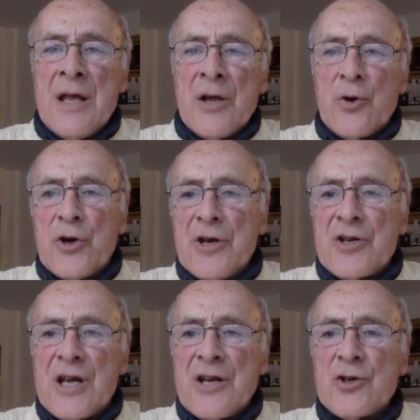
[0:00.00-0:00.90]
good
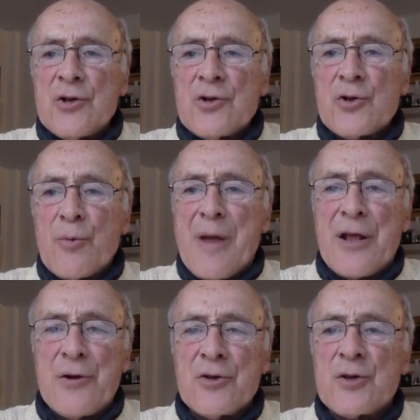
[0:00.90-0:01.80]
intentions or
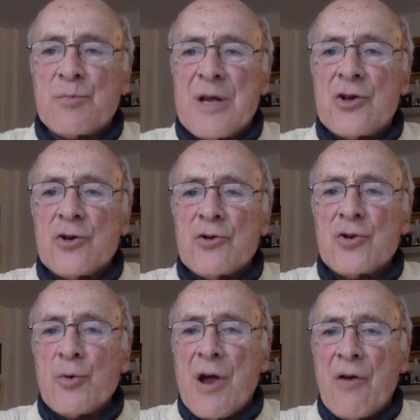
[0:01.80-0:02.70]
make good speeches,
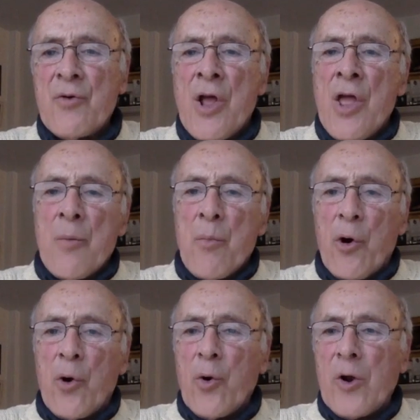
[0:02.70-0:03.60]
you have
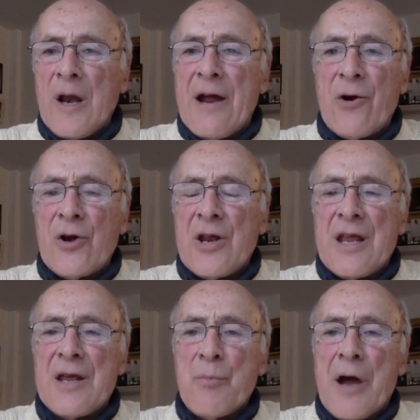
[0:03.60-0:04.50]
moral
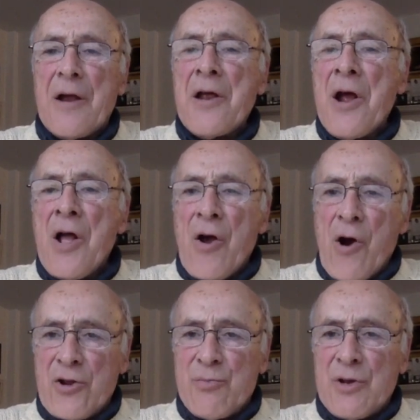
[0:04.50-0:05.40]
clarity in my
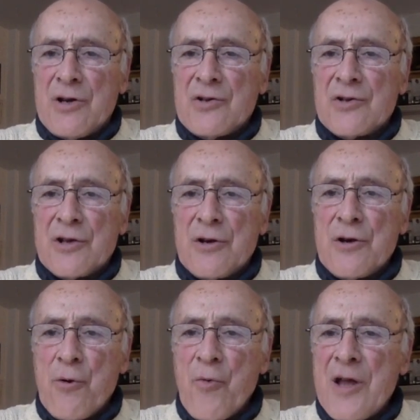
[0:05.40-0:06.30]
argument is that
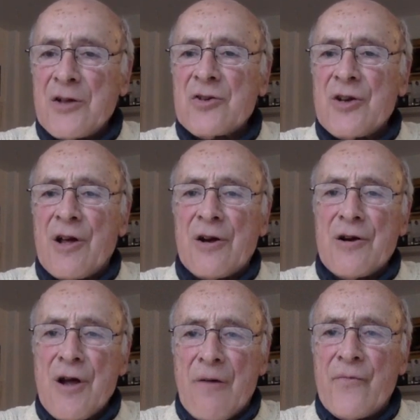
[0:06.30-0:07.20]
no, that's not
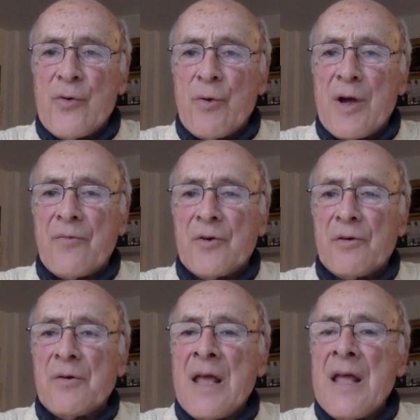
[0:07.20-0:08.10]
enough. You have
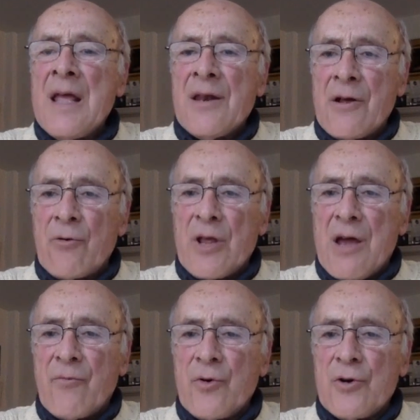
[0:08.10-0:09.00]
to not only
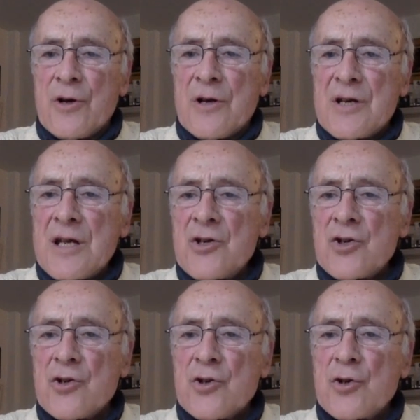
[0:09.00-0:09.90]
have good
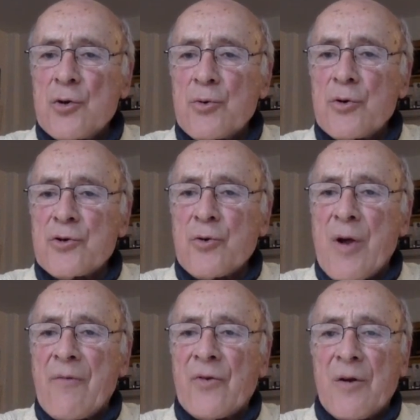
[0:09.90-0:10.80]
intentions, you also
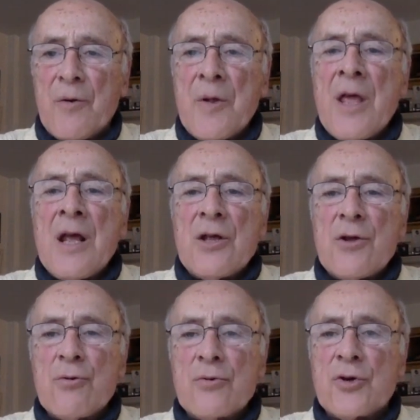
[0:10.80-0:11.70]
have to
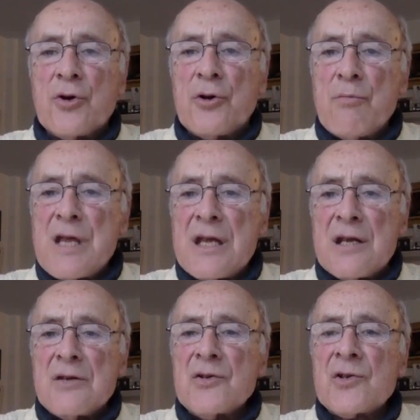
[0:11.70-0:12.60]
use good
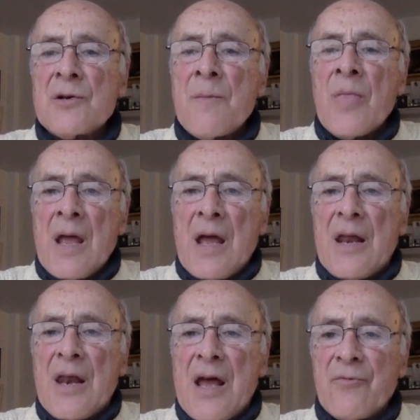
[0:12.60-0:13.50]
means
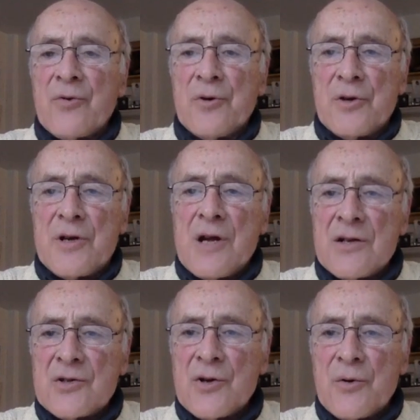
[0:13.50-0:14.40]
and have good
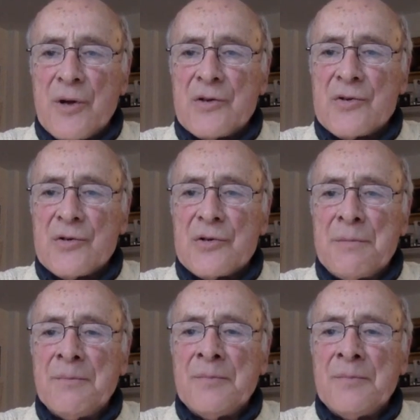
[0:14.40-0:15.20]
consequences.